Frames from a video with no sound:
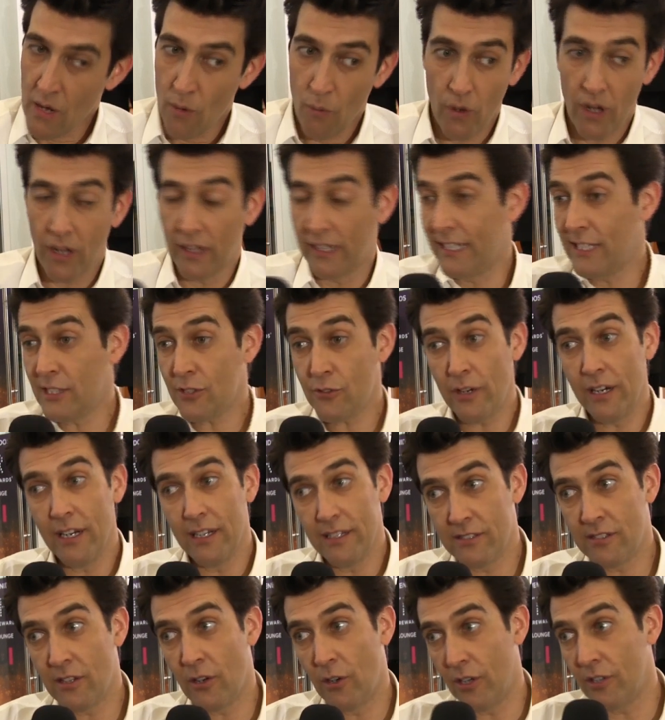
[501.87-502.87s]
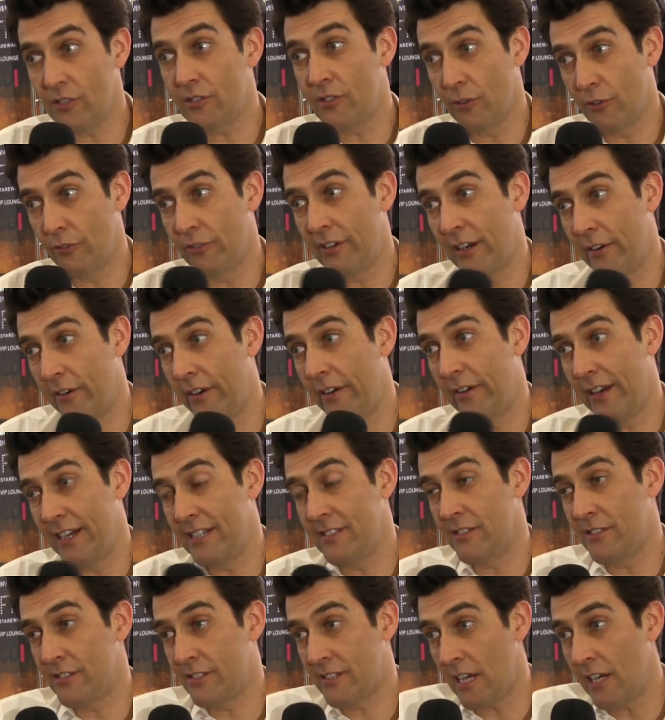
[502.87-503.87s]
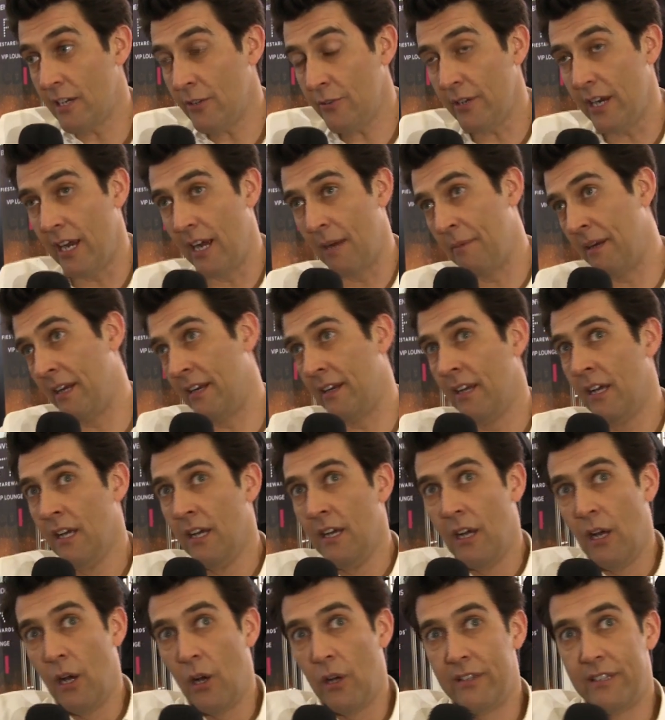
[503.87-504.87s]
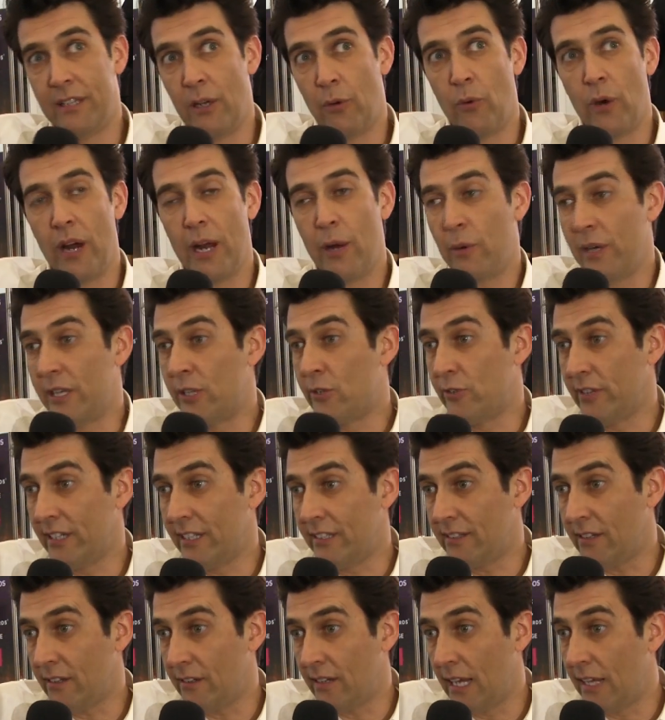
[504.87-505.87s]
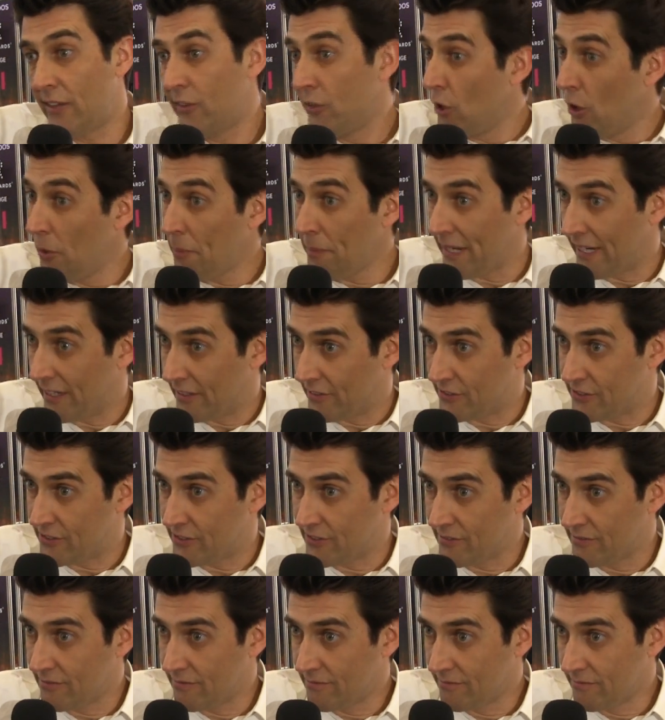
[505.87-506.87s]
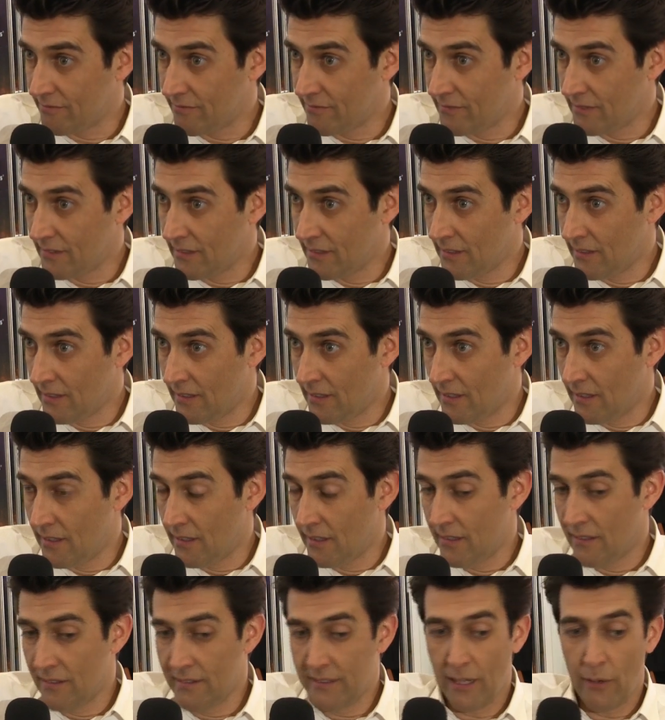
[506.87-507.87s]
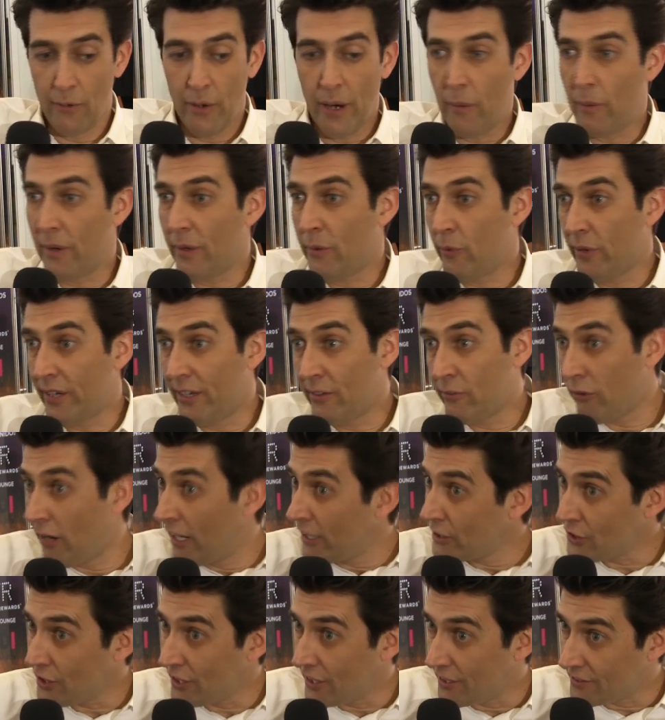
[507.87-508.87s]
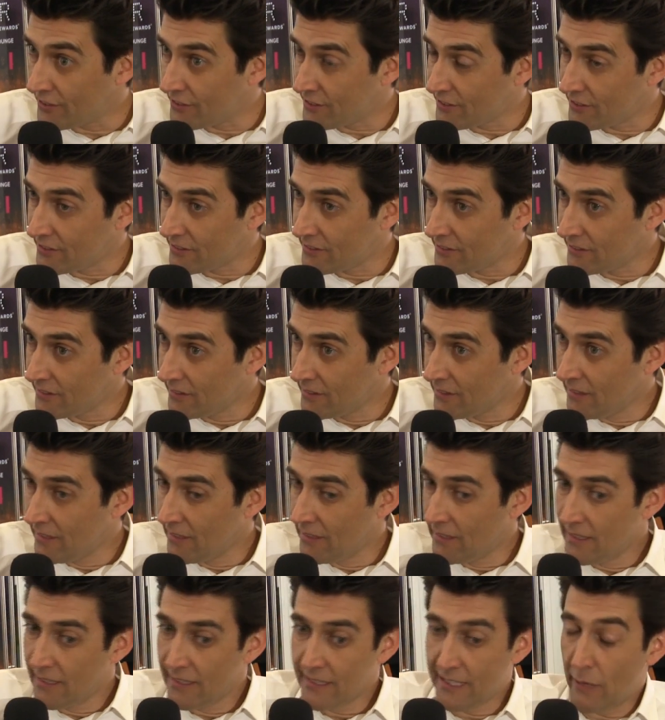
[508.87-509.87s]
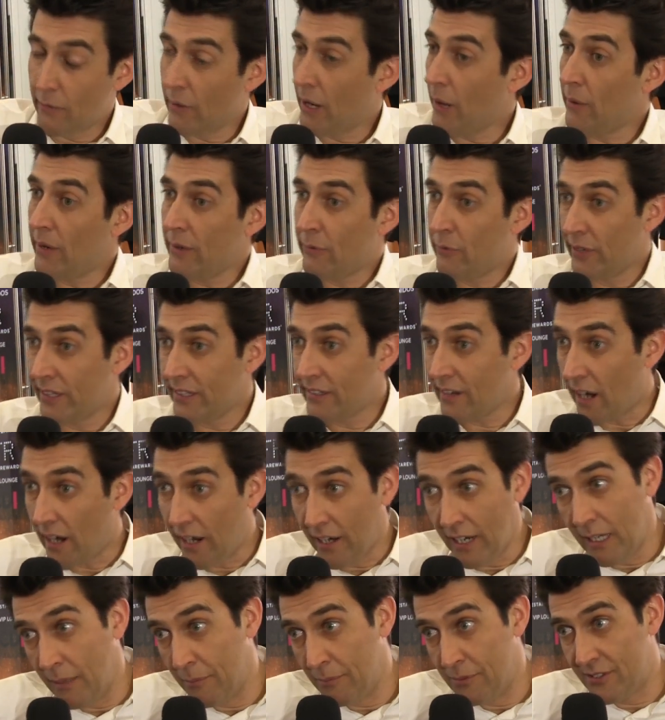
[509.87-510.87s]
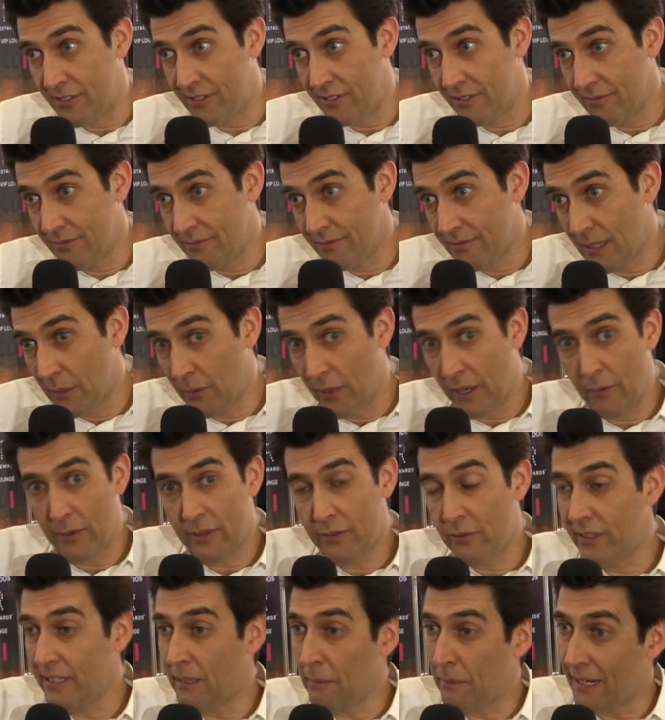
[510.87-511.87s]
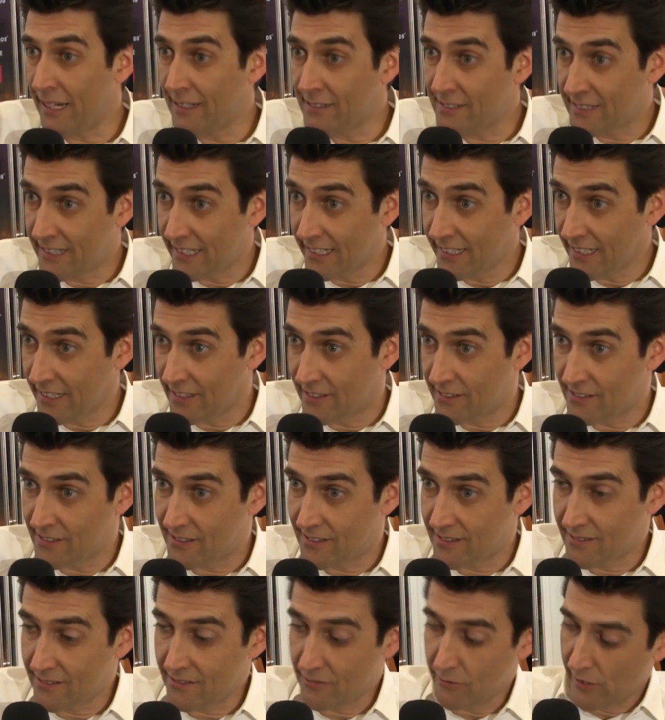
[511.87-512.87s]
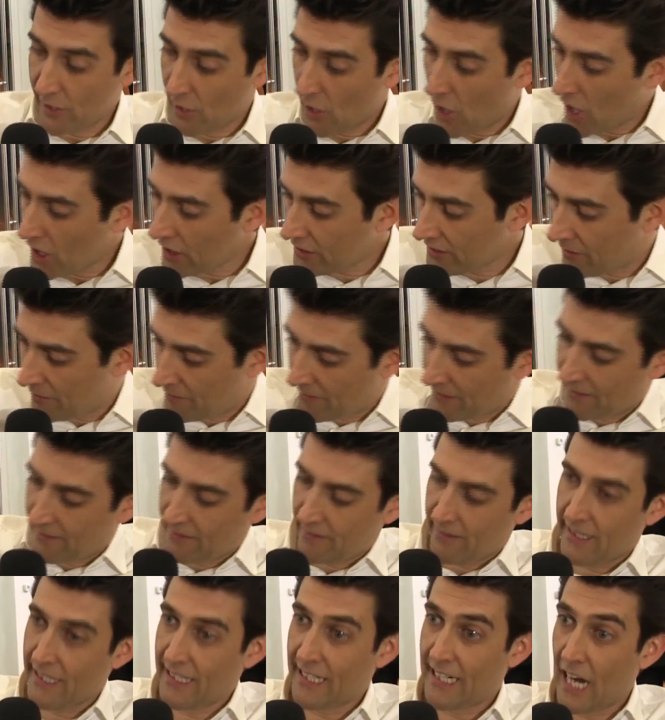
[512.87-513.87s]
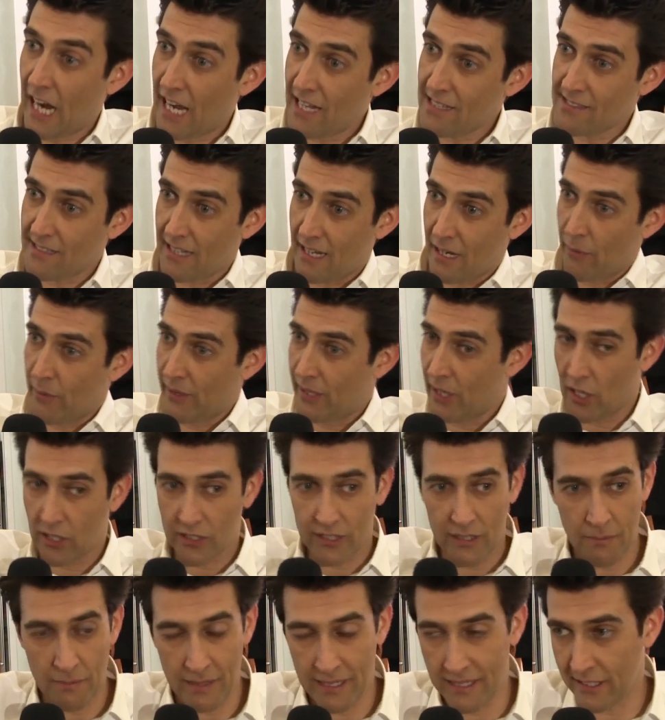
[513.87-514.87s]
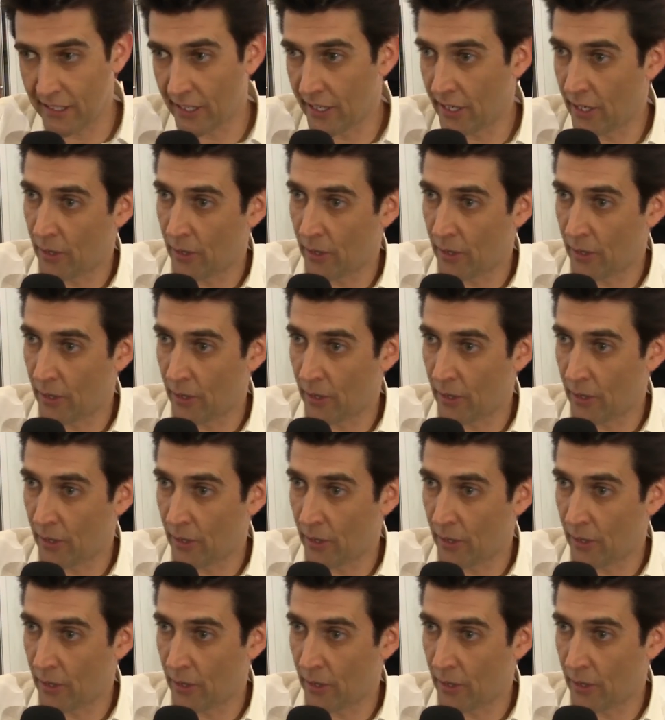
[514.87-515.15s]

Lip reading: Well, Israel is also a very racist country. I mean, the way we treat Ethiopians, the way we treat Russians, the way we treat Arabs, the way we treat the Palestinians. We lock them in Gaza. We lock them in,